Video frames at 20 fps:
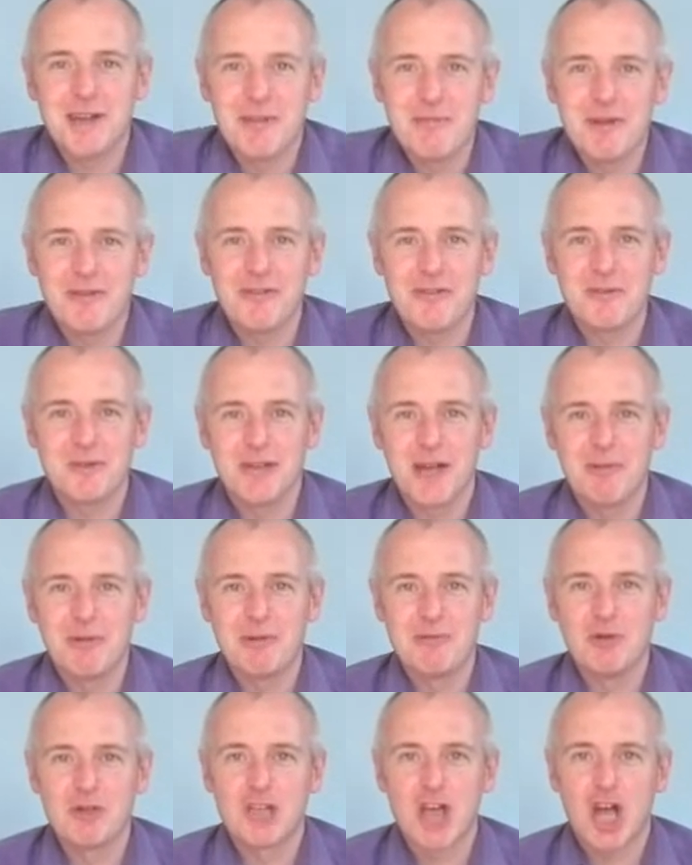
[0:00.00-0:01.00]
Simon from
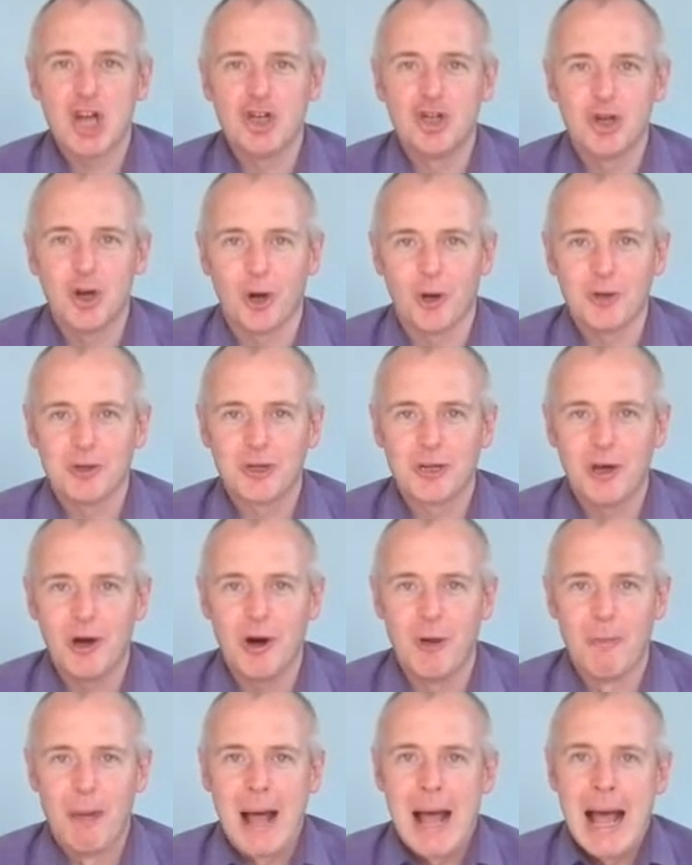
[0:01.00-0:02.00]

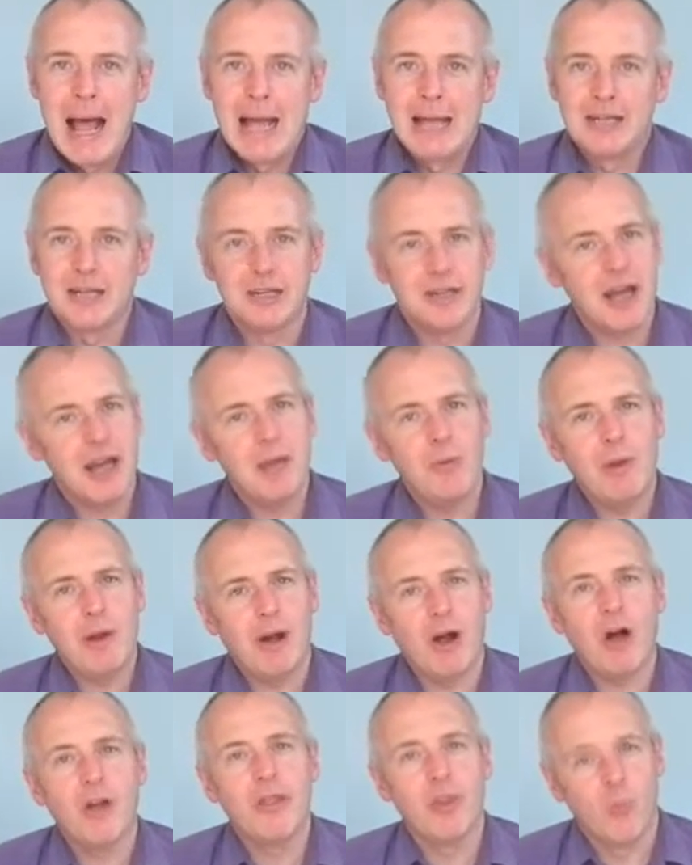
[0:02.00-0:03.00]
simonwoods.com. Today we
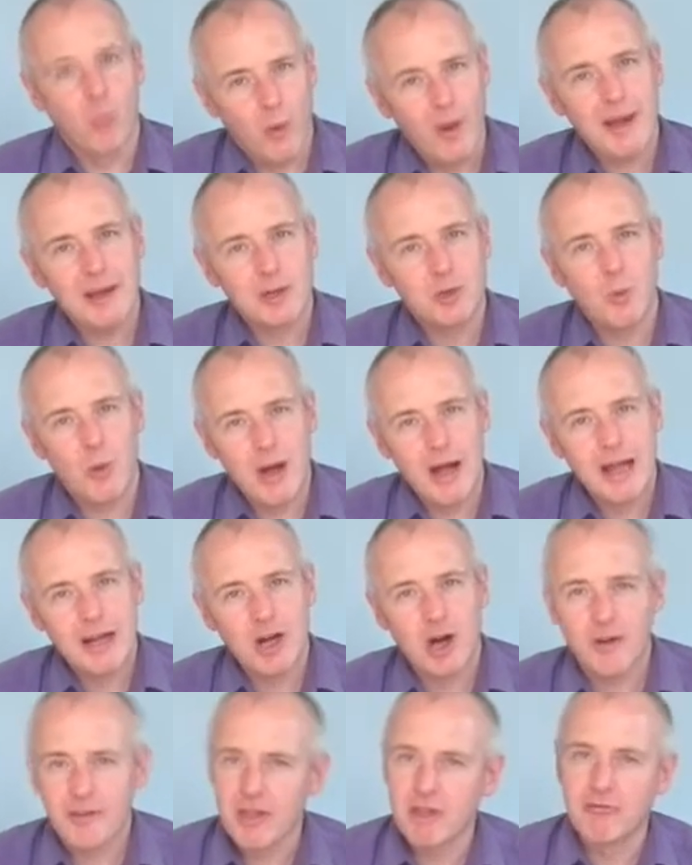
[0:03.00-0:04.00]
are on the white
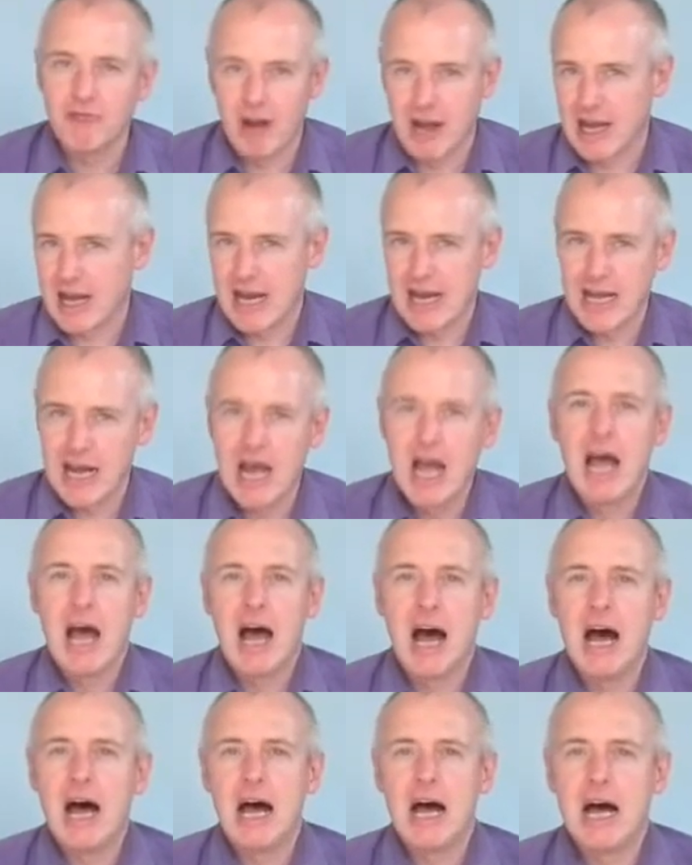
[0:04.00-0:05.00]
wine of the Rhine.
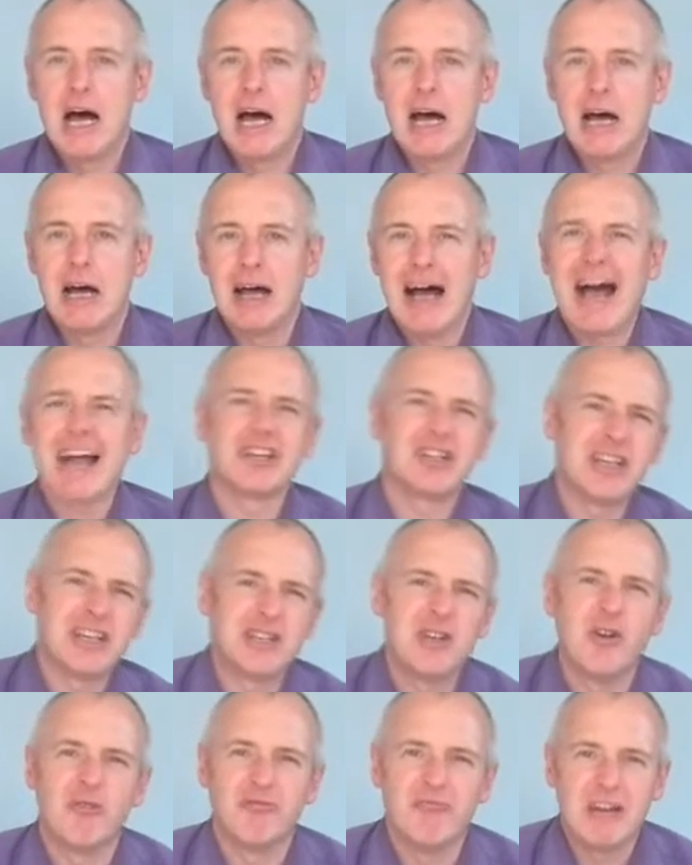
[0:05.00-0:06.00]
Actually,
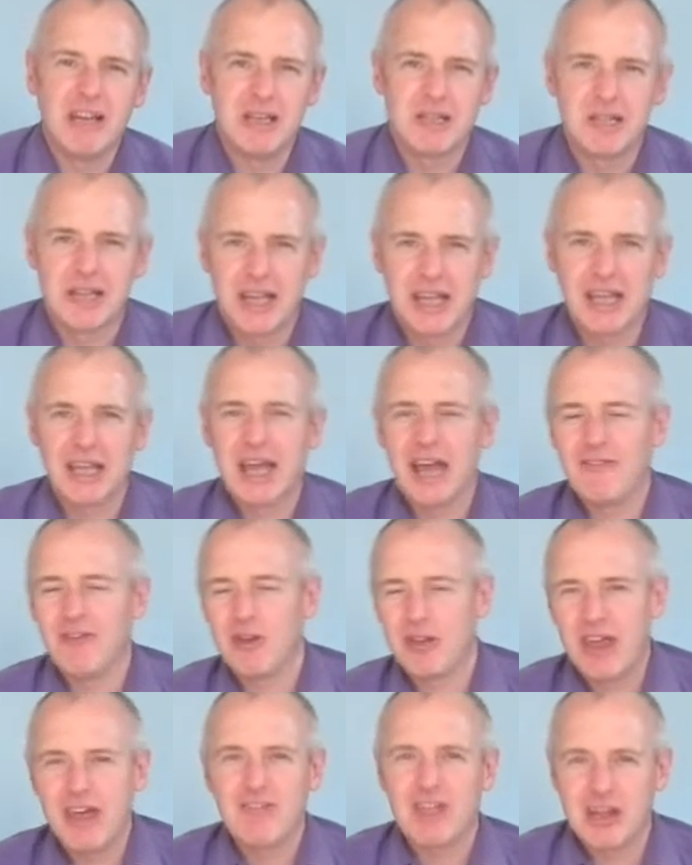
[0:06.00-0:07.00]
it's not Riesling,
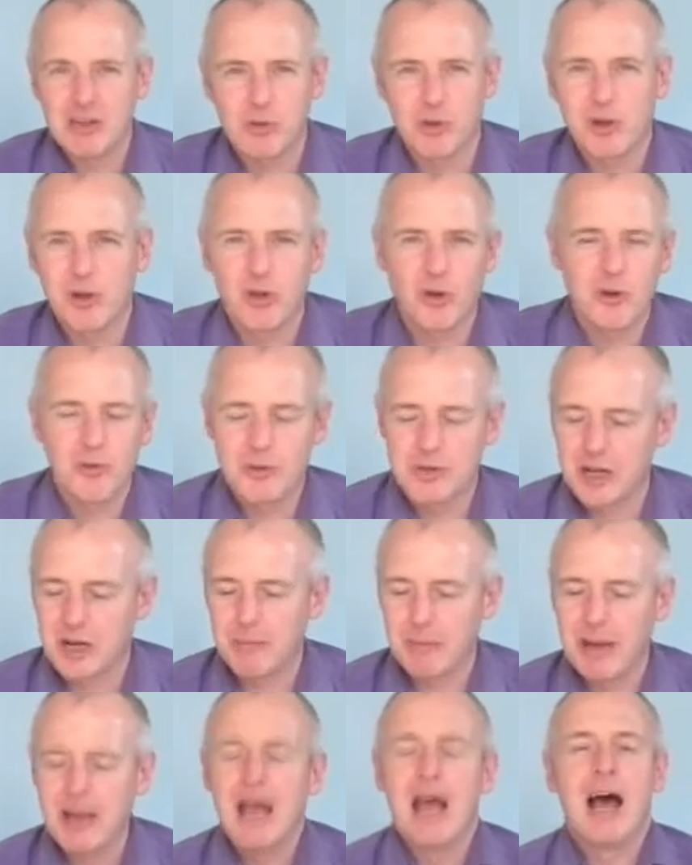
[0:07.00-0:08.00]
if that's what you thought it was going
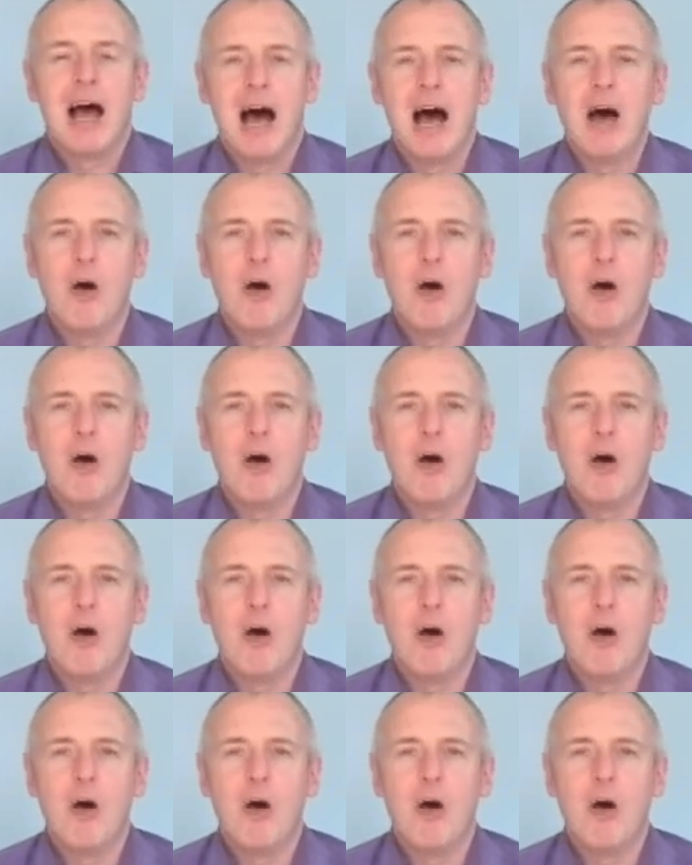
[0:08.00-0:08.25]
to be.